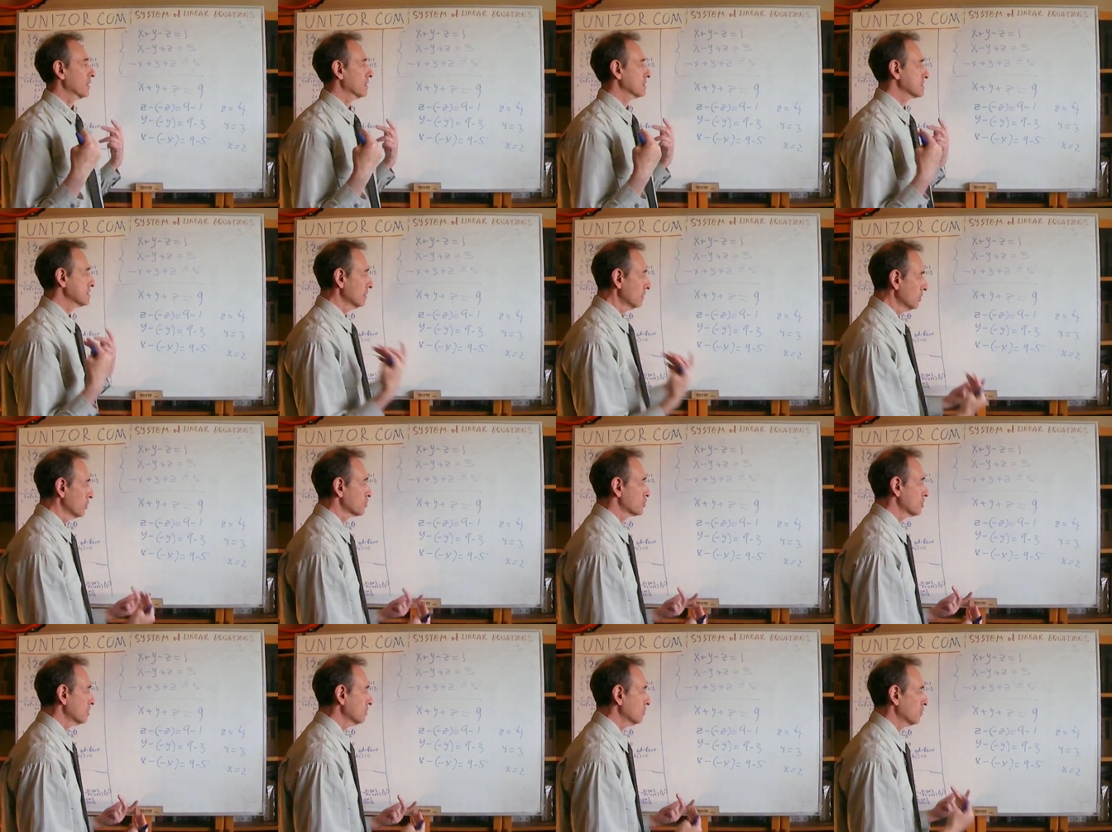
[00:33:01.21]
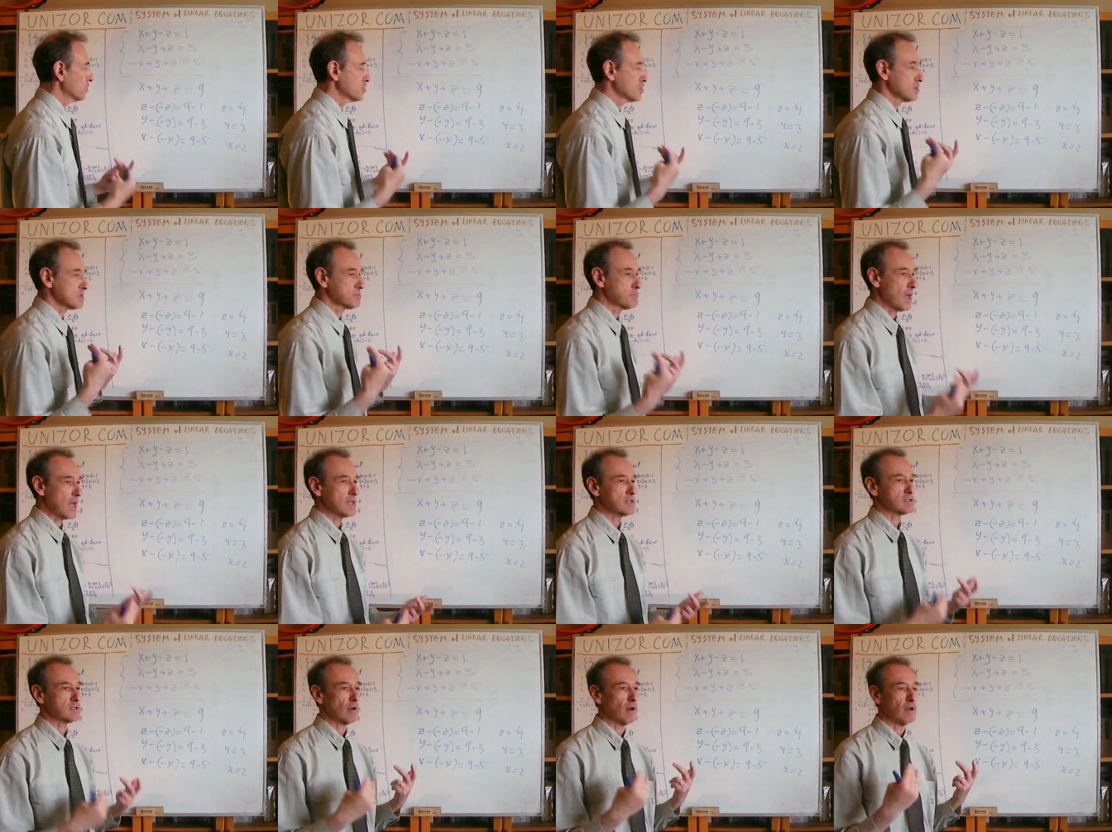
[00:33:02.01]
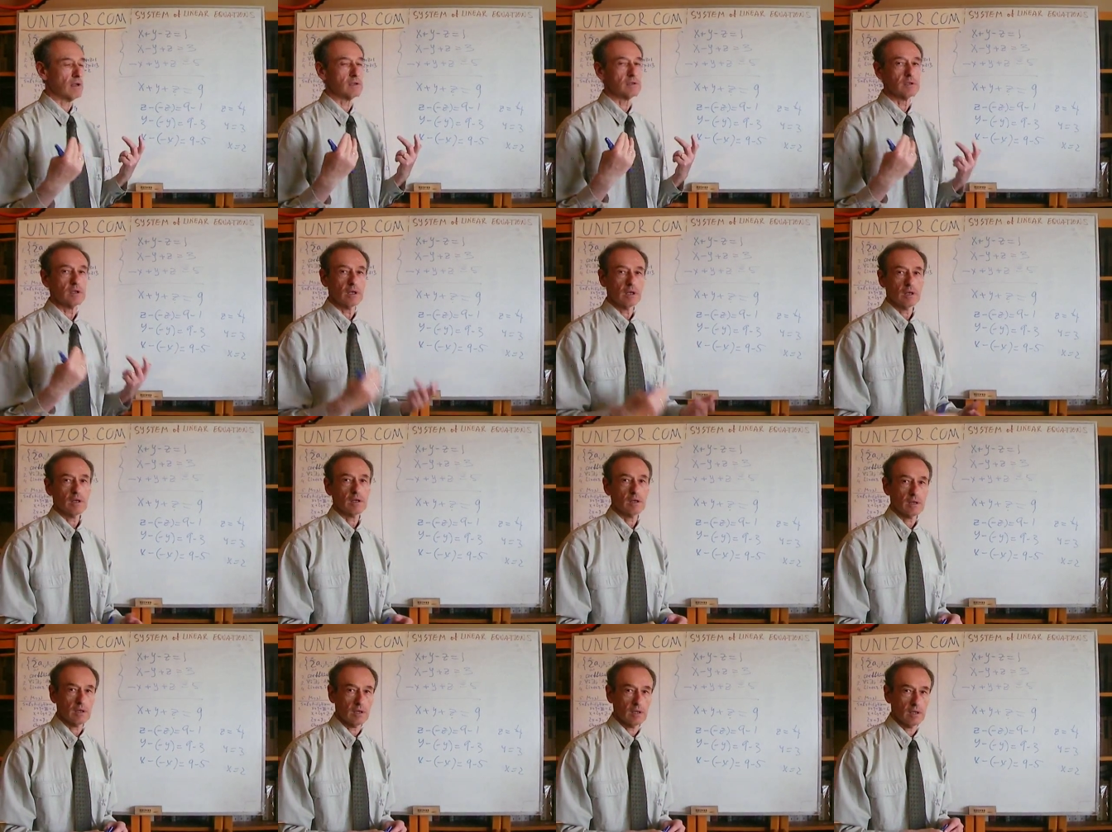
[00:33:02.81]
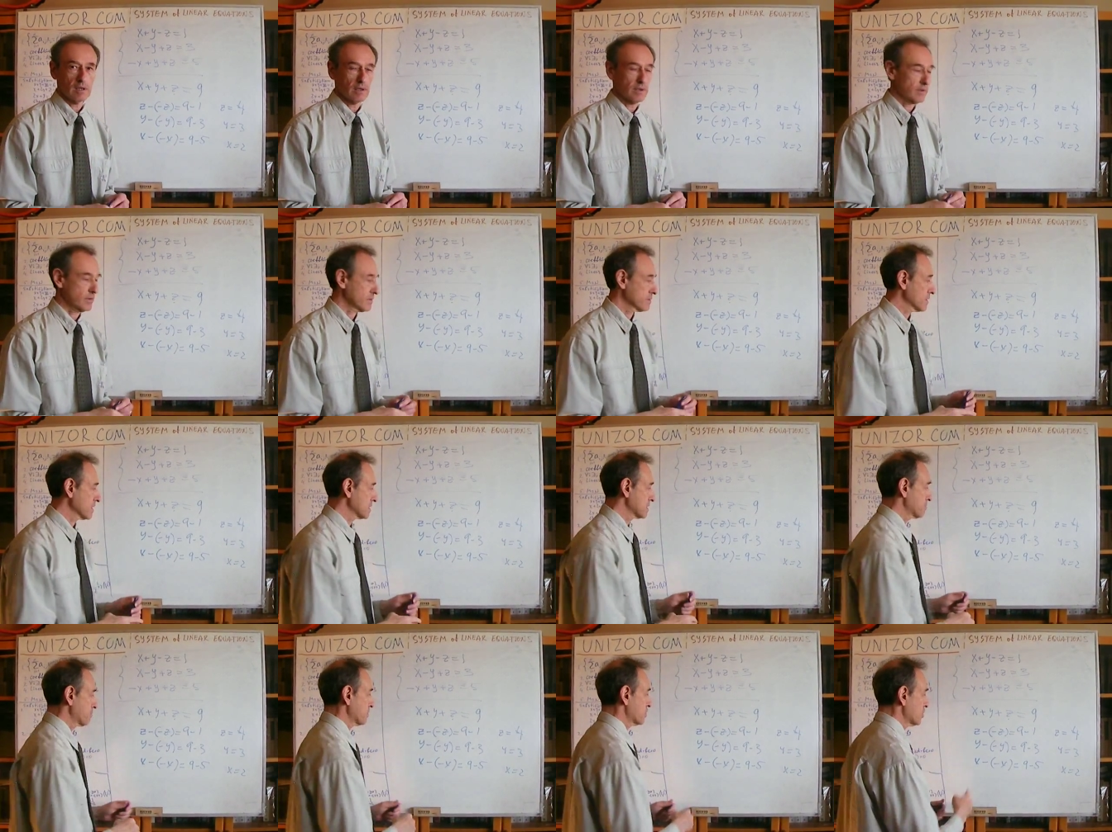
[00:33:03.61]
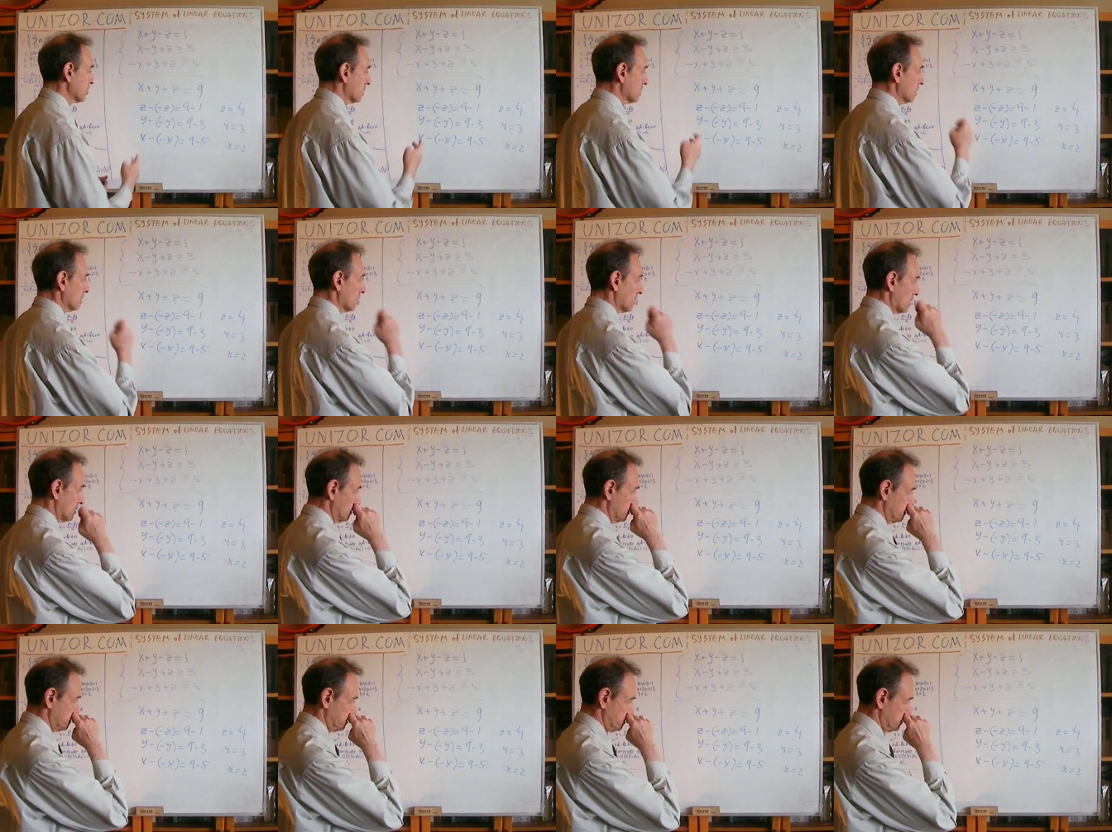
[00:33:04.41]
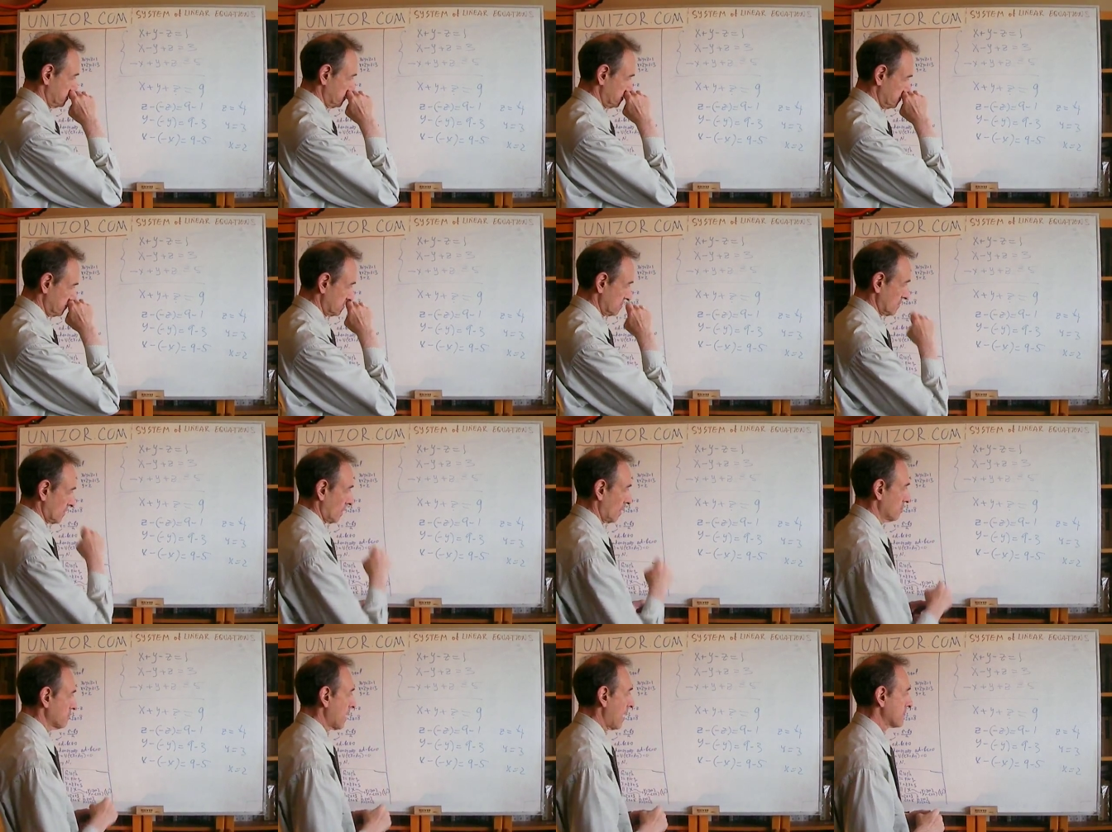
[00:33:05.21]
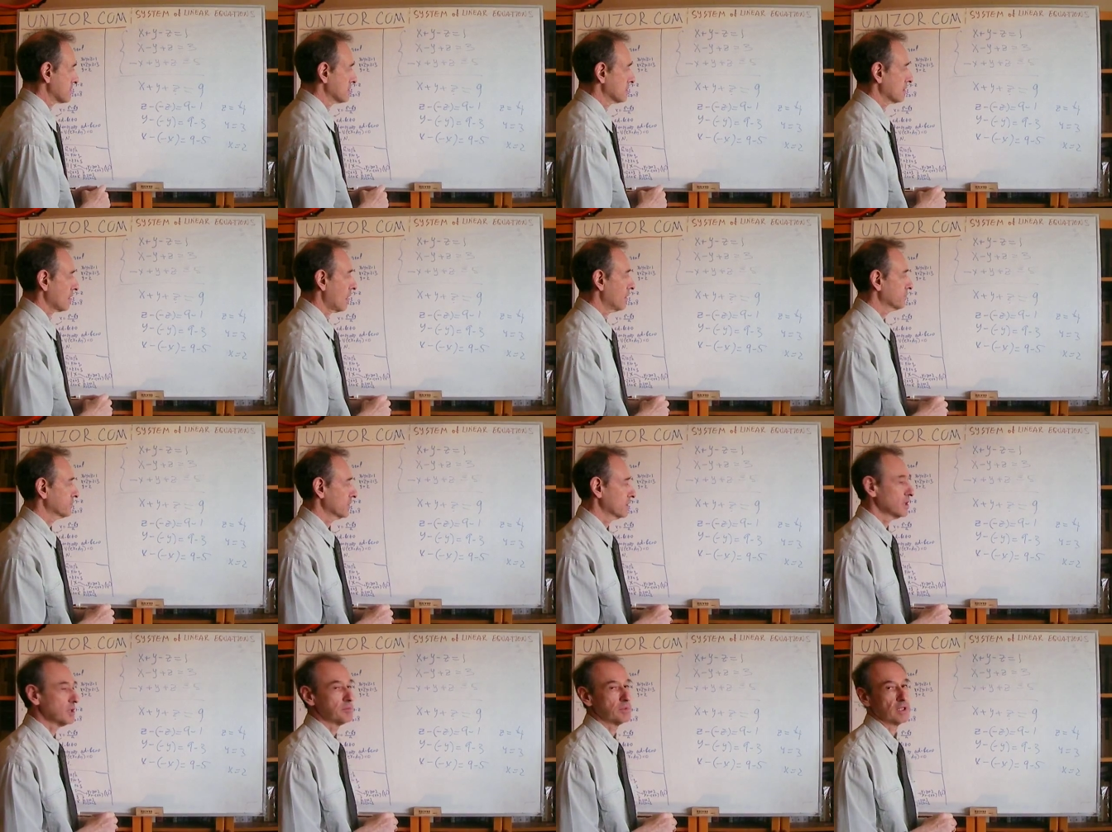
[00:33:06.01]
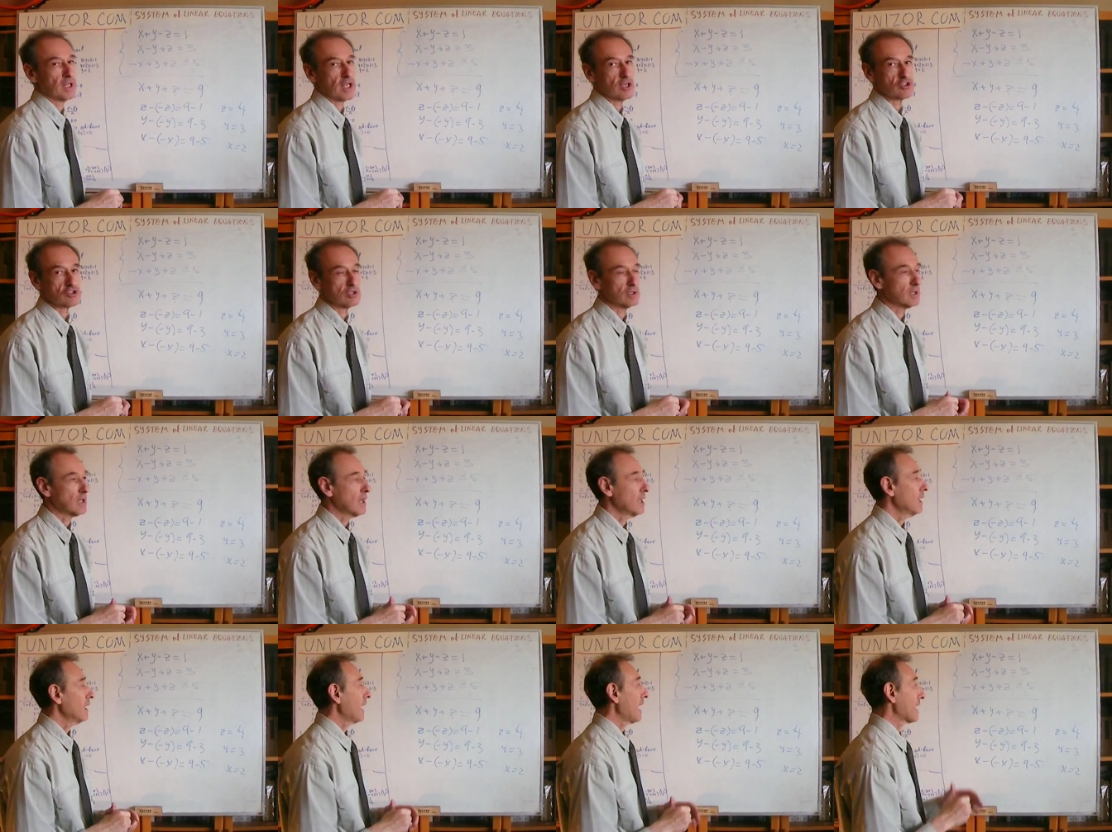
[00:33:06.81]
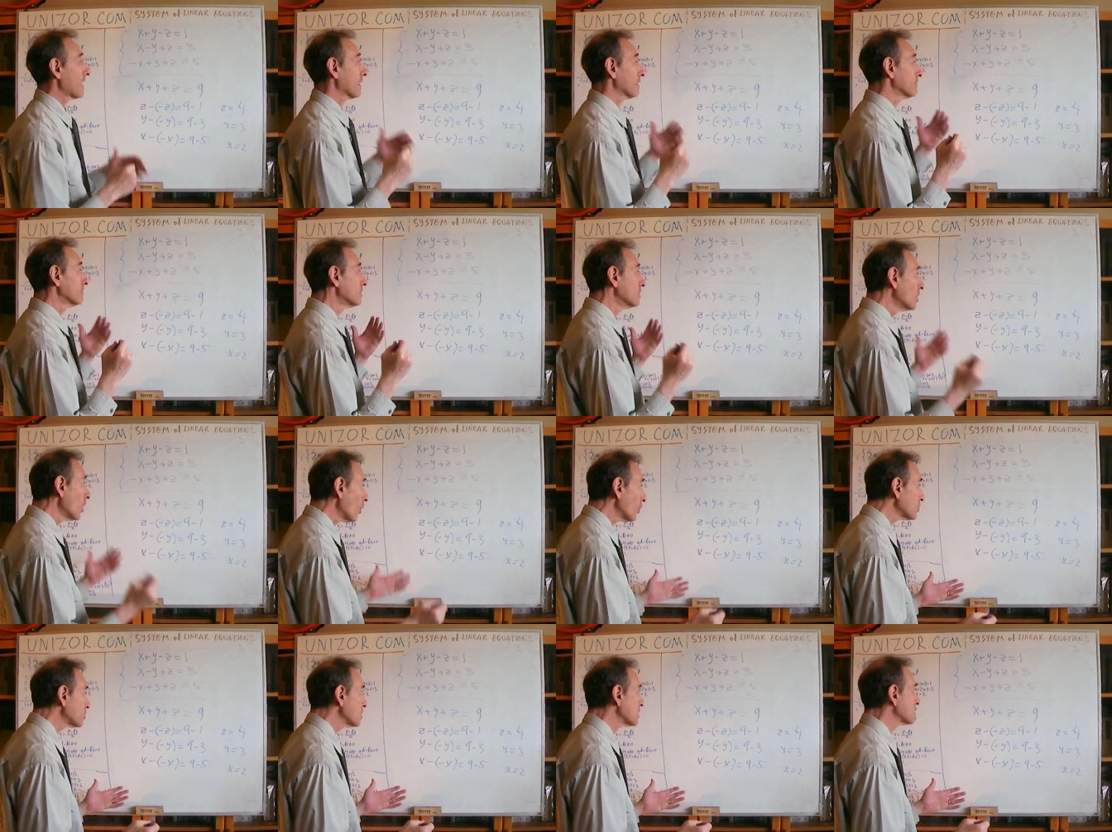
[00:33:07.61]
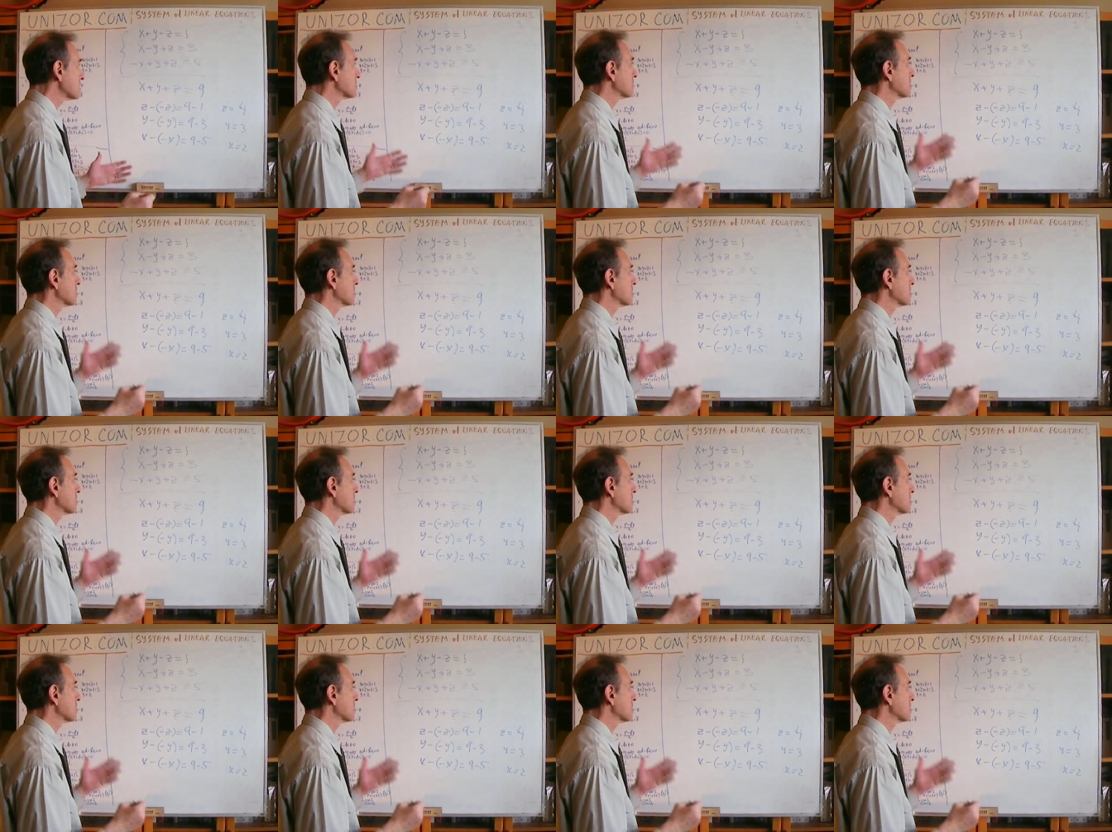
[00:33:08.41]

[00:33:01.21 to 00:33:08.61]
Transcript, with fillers: solution which is based on uh, this particular method of elimination. I have noticed